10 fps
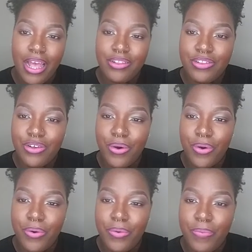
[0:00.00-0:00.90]
and
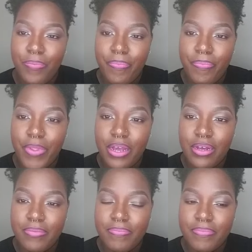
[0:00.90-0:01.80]
so
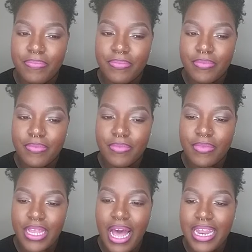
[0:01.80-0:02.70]

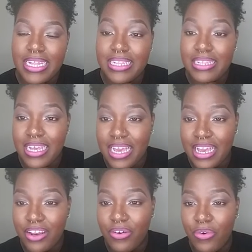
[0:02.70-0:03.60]
I didn't
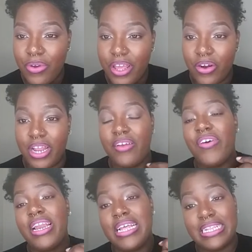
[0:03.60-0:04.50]
see it or if
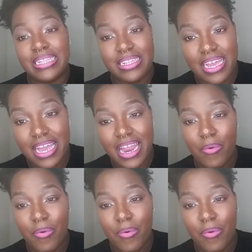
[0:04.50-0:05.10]
I didn't see it,